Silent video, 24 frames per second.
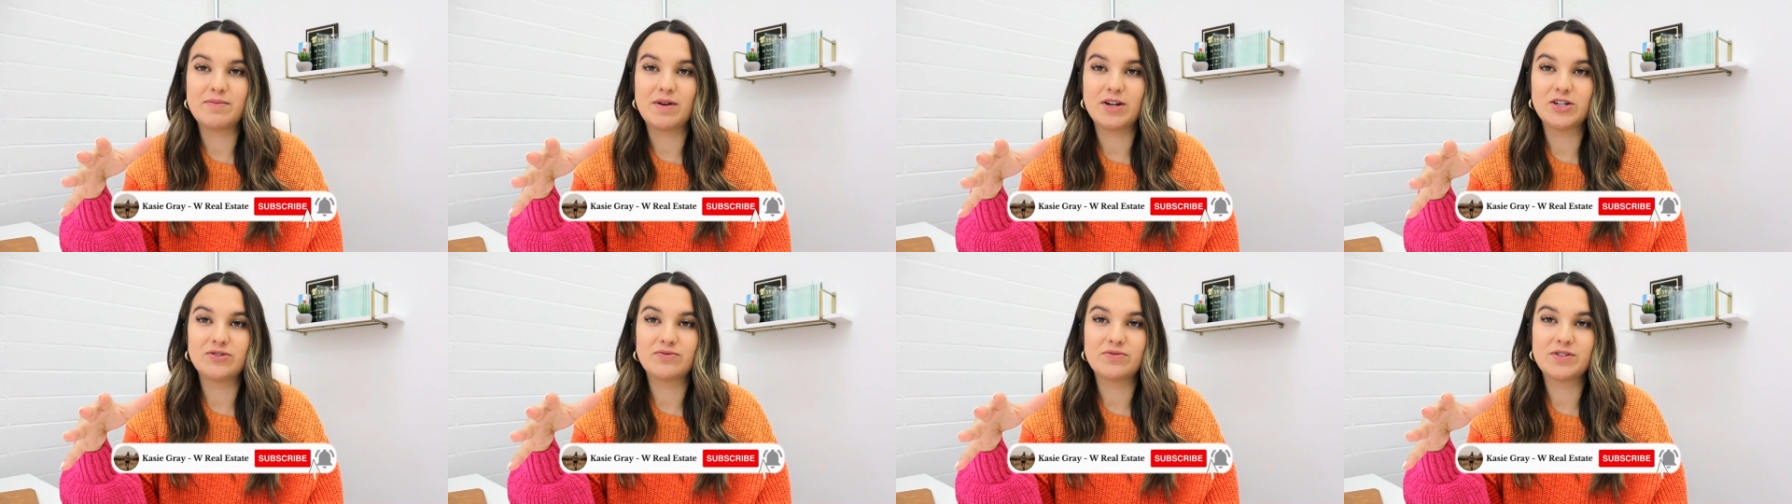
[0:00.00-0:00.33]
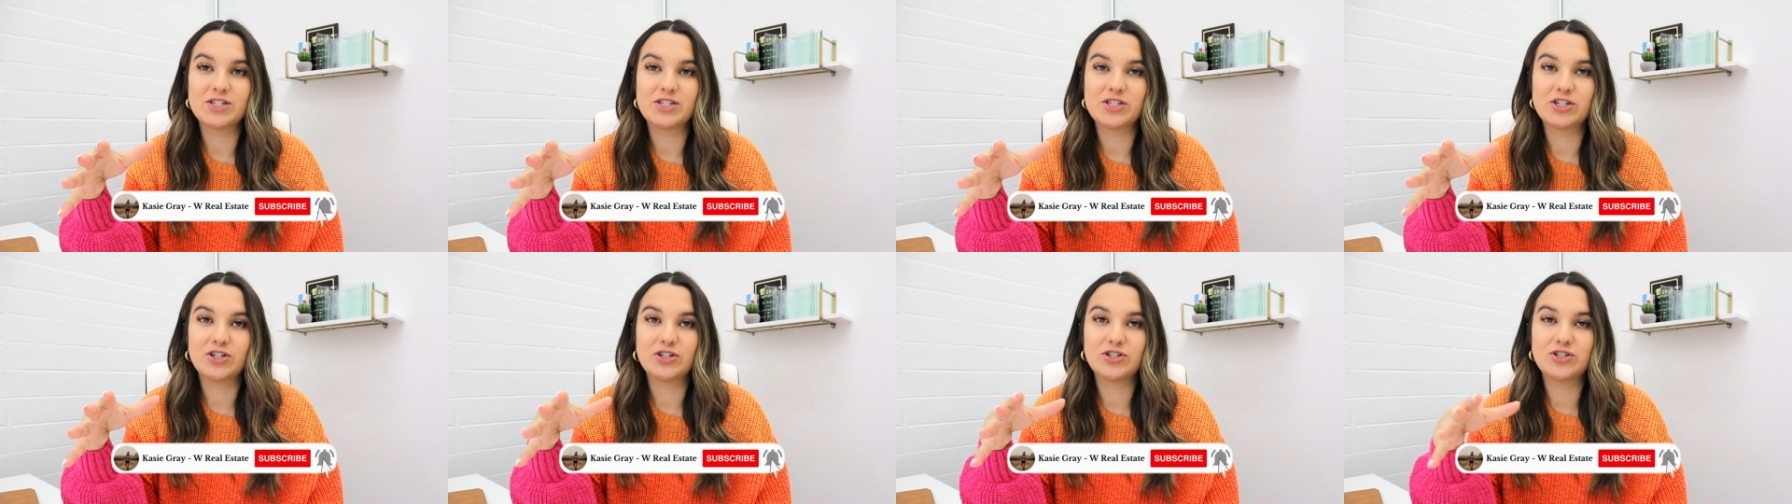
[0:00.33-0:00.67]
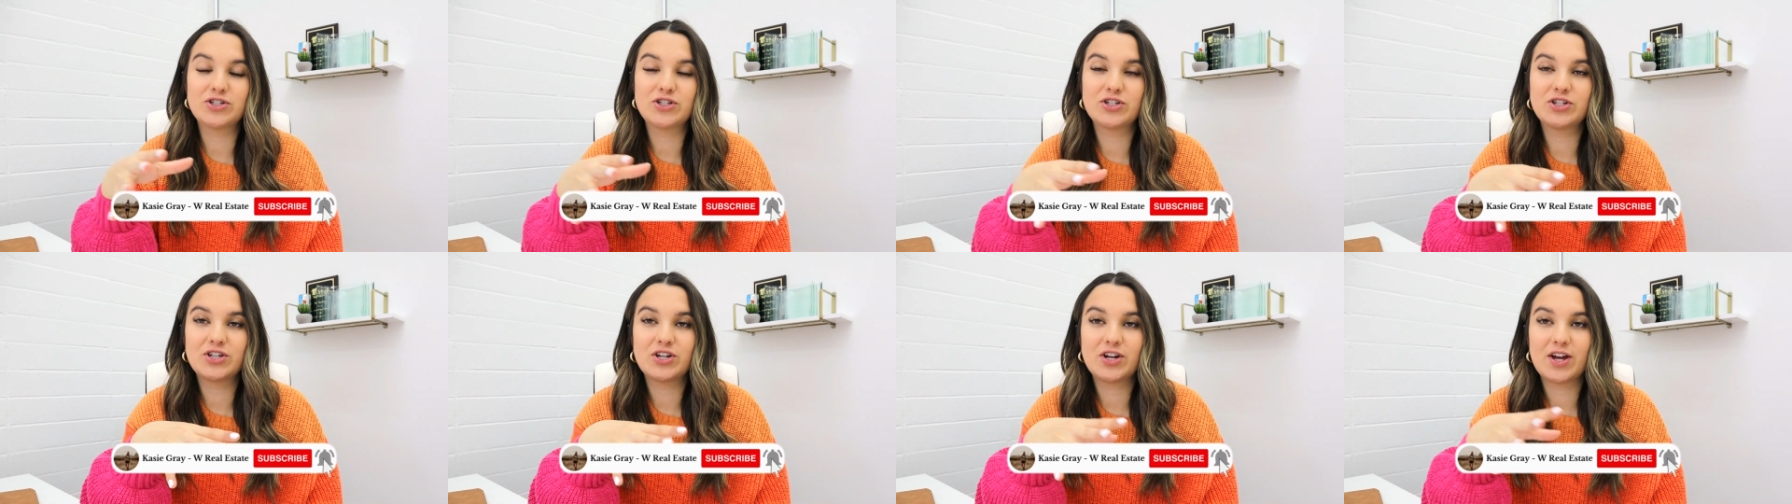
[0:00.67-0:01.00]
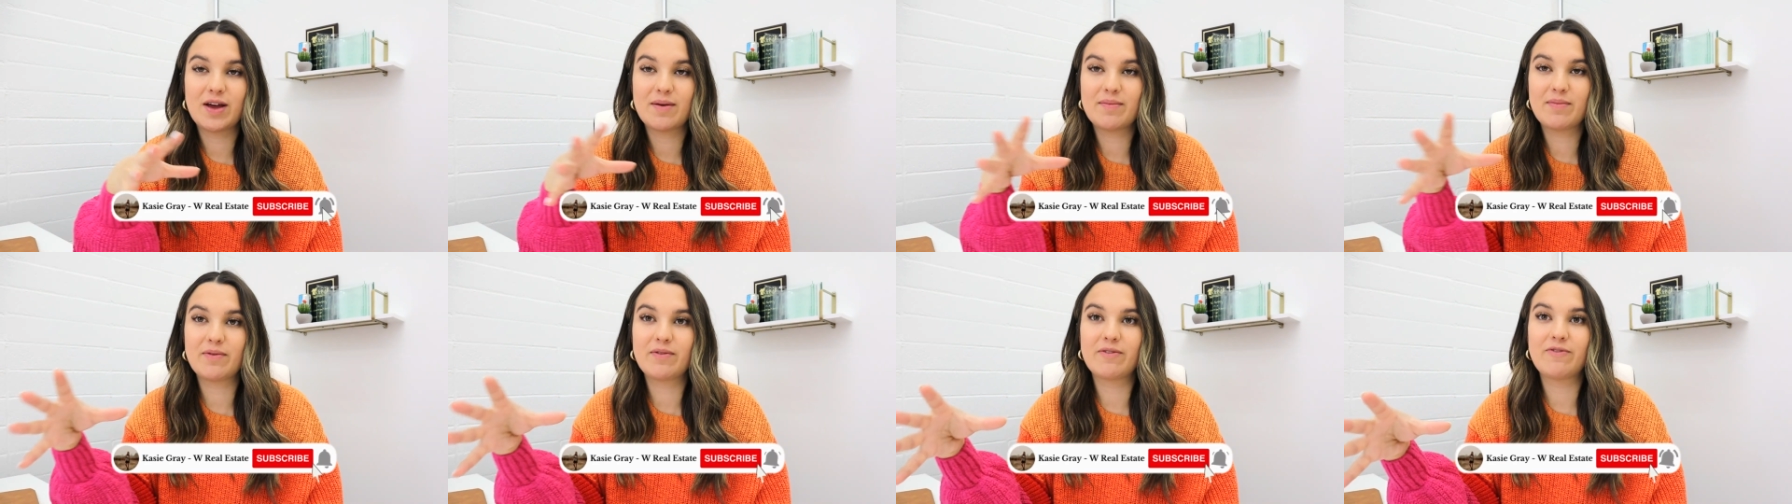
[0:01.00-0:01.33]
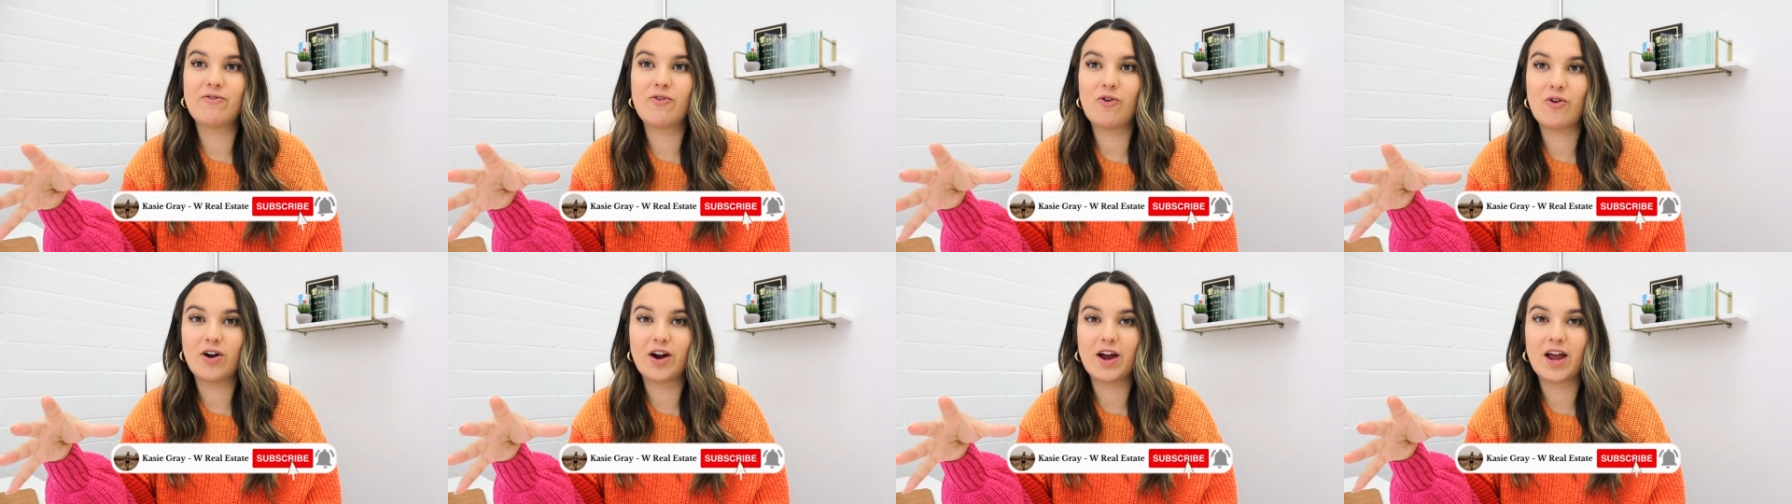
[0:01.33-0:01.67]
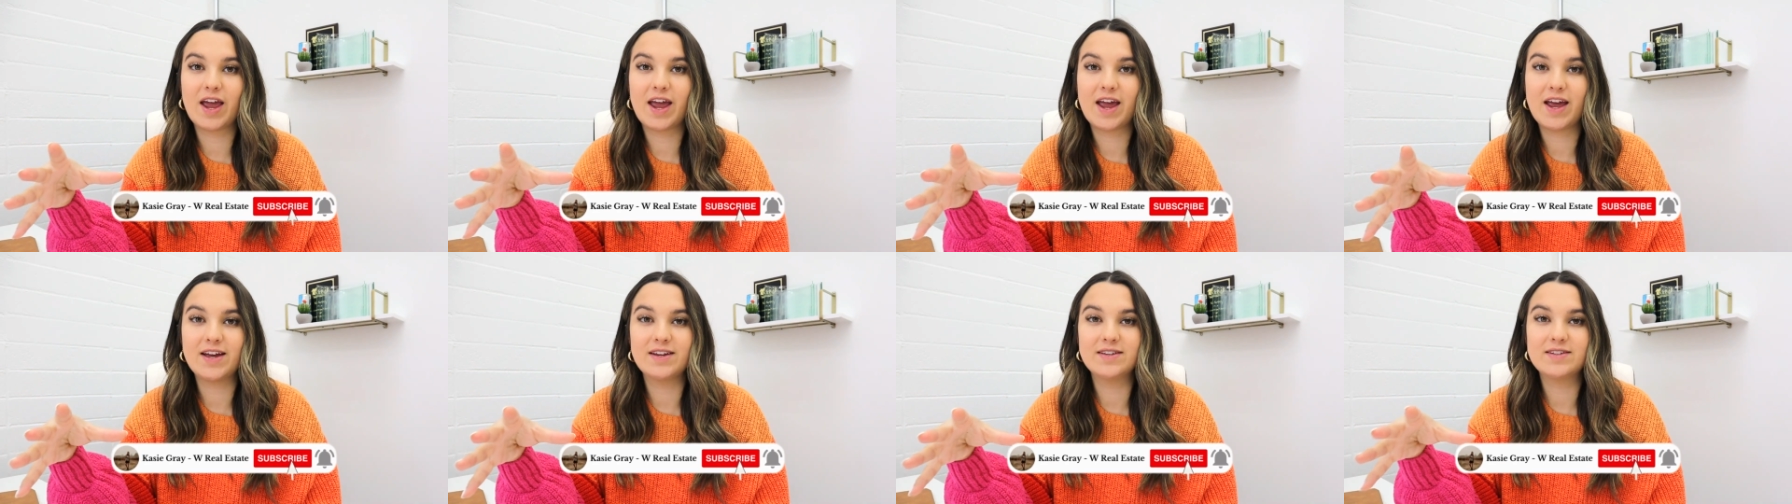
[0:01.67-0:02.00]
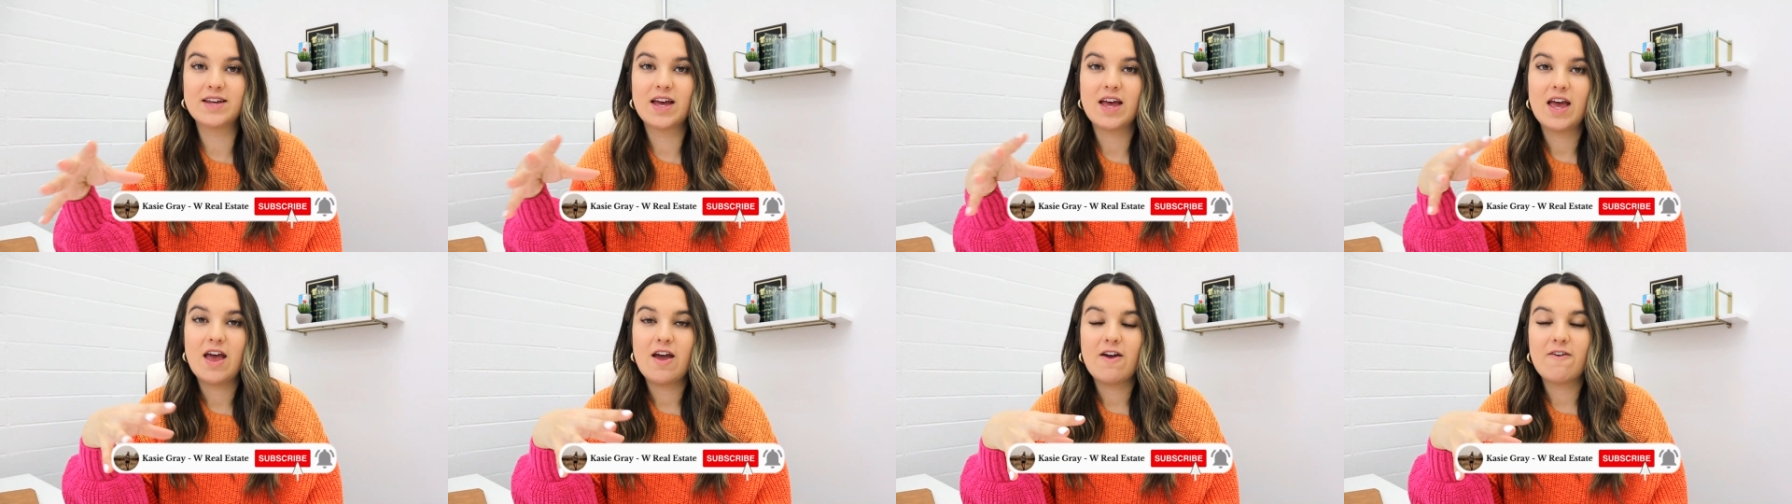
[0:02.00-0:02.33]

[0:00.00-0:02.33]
much research beforehand